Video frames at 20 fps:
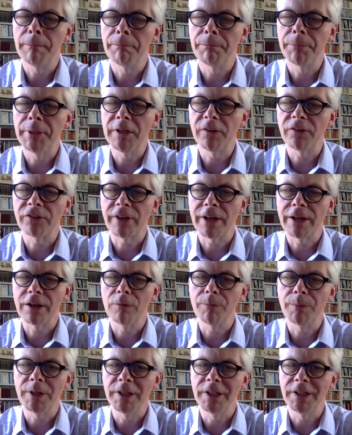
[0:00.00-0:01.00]
Peter
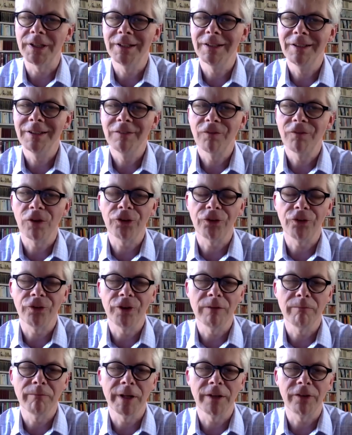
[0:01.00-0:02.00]
Sowerby Philosophy
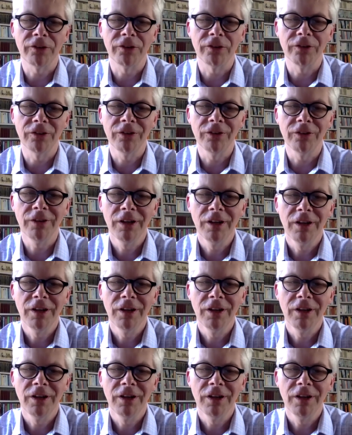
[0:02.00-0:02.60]
in Medicine